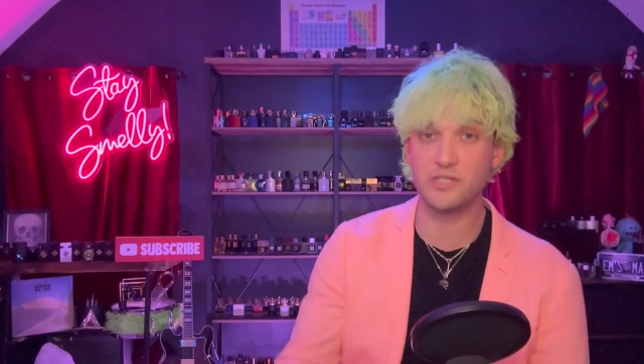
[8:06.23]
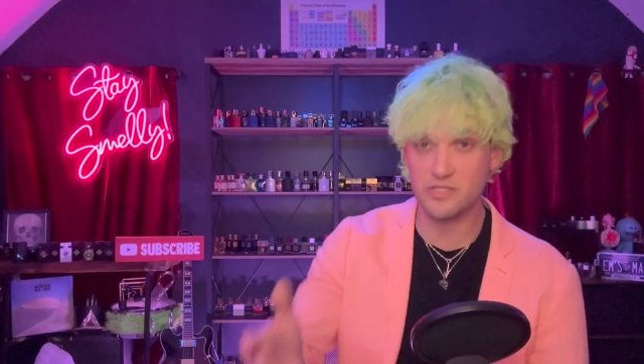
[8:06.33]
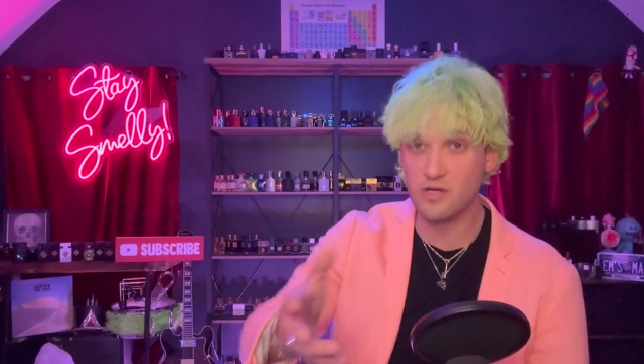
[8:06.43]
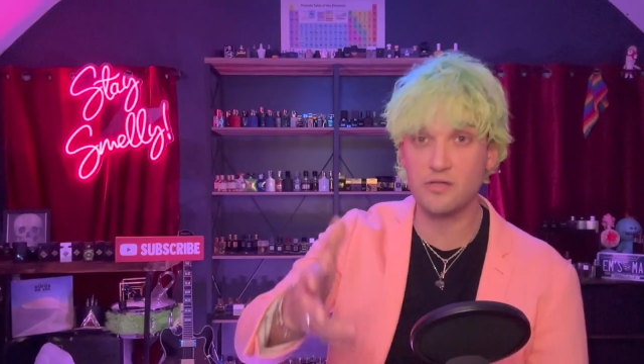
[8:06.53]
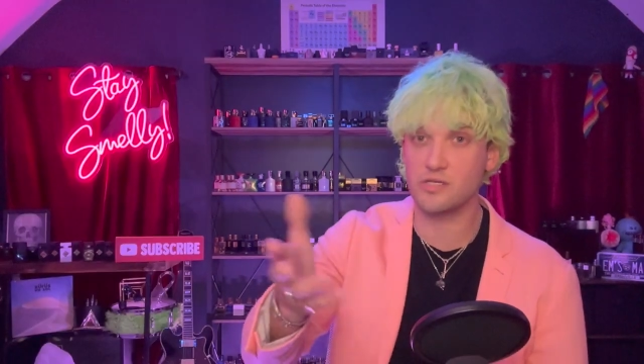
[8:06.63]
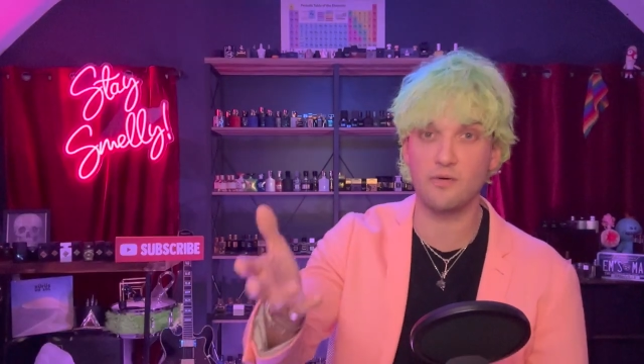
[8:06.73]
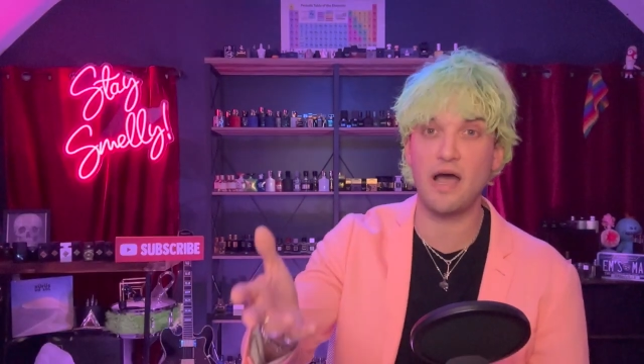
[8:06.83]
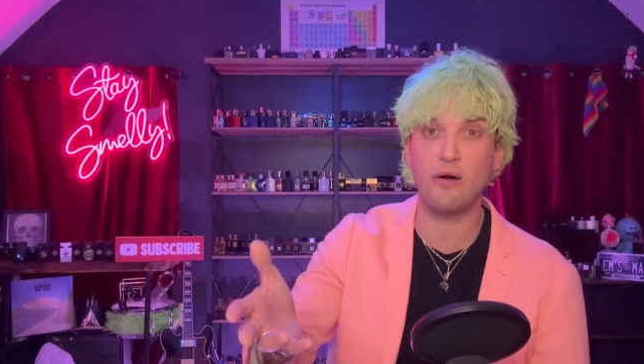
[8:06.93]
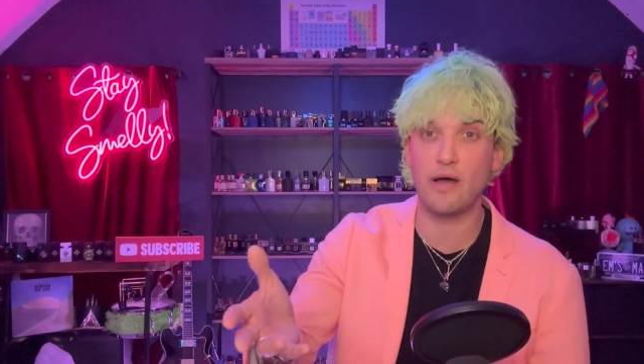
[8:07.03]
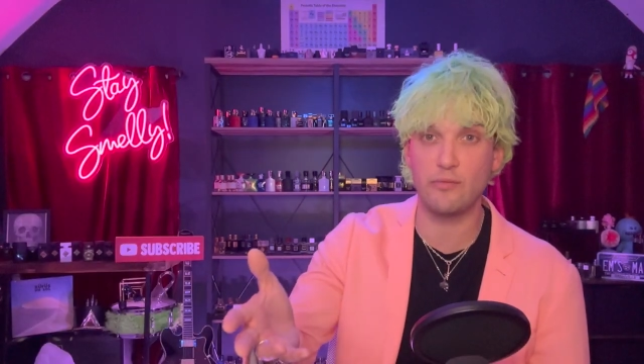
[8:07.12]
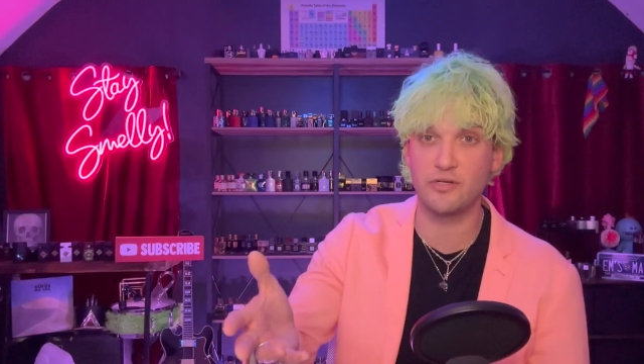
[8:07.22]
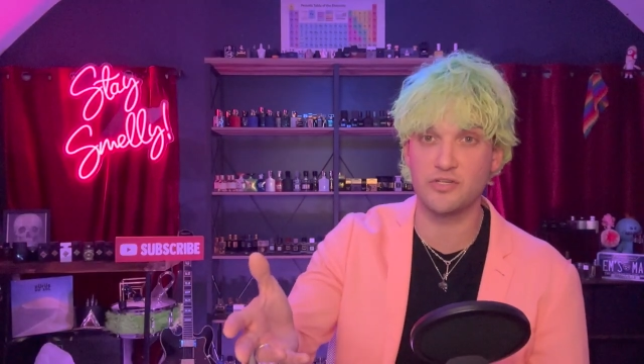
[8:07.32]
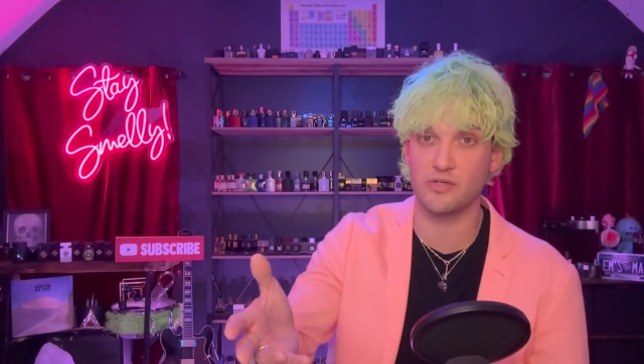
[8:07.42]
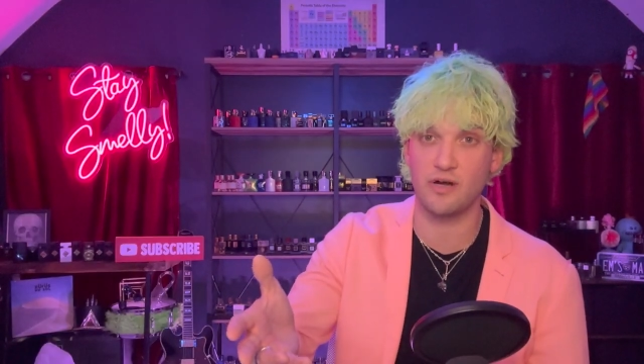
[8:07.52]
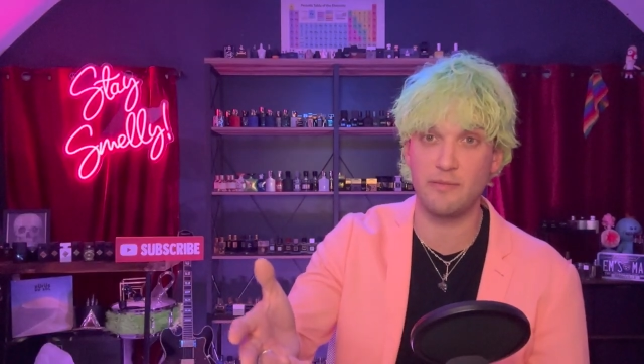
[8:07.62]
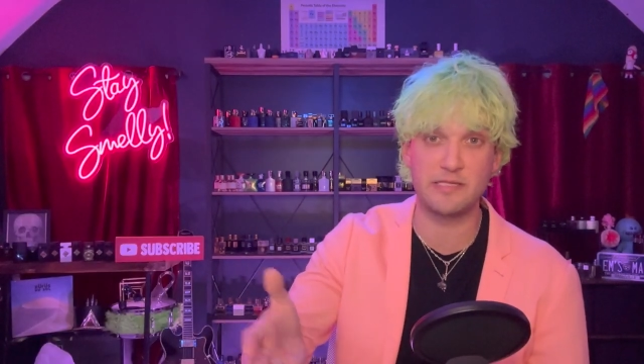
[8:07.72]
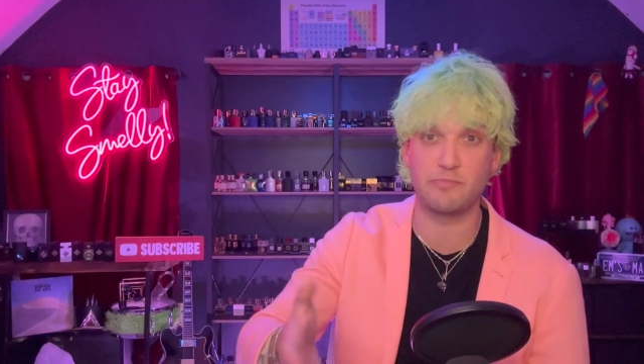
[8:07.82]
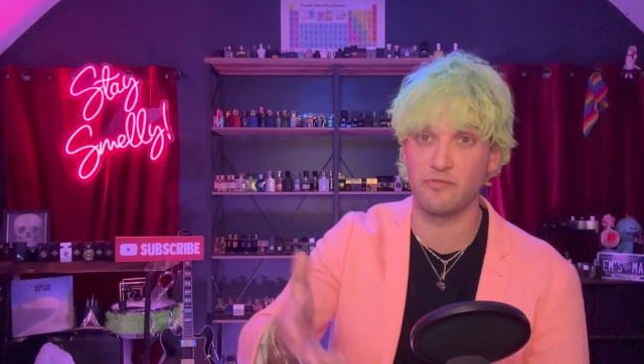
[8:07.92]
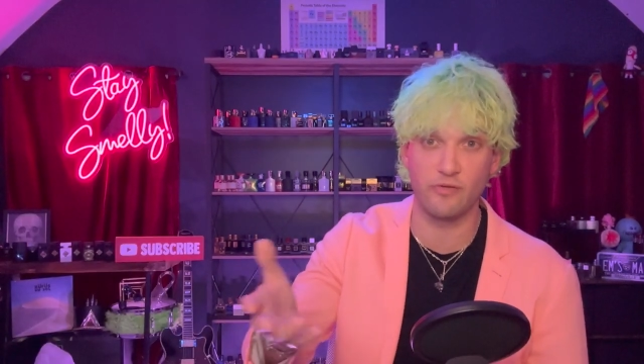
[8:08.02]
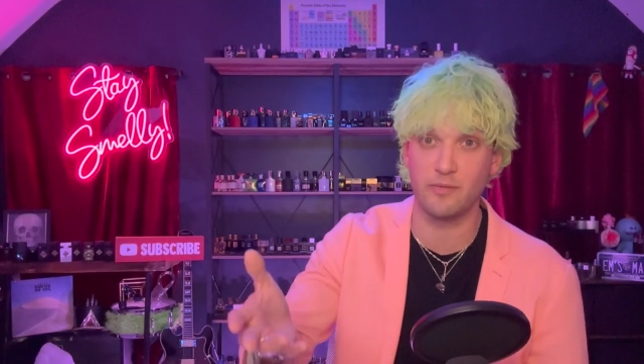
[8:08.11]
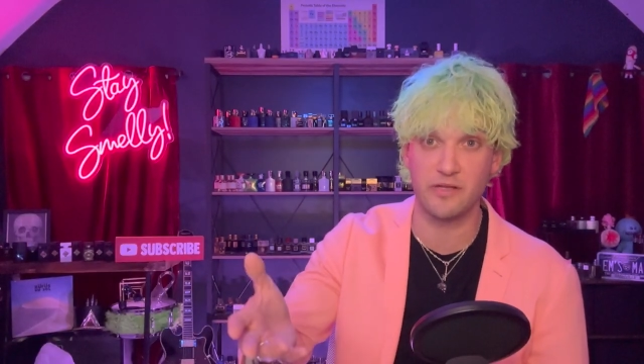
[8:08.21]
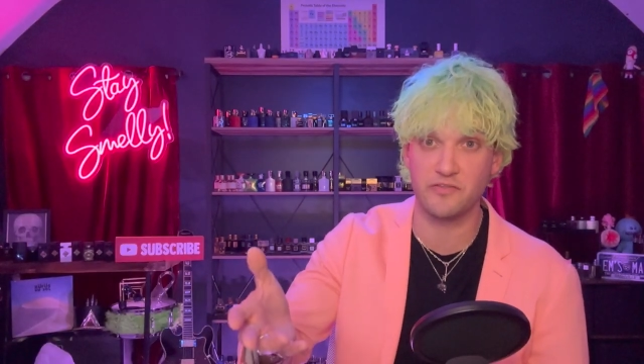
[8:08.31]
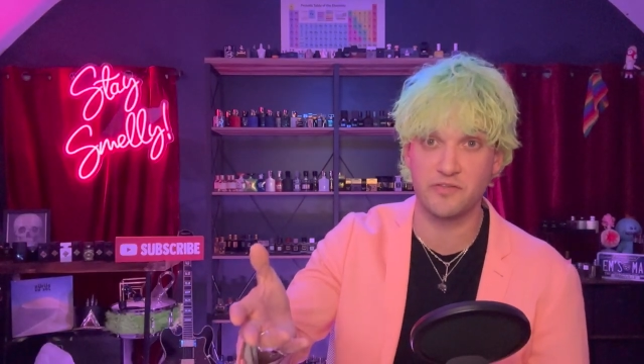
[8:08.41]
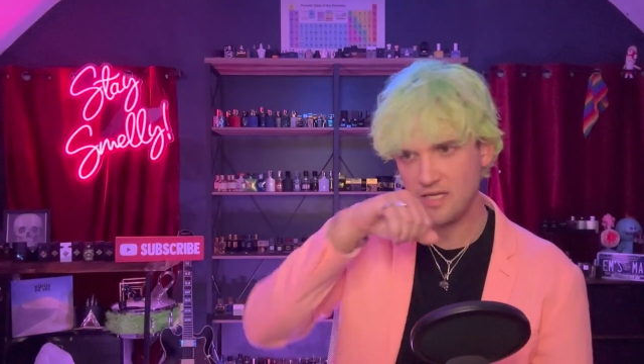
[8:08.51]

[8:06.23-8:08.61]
is also how I would describe its performance.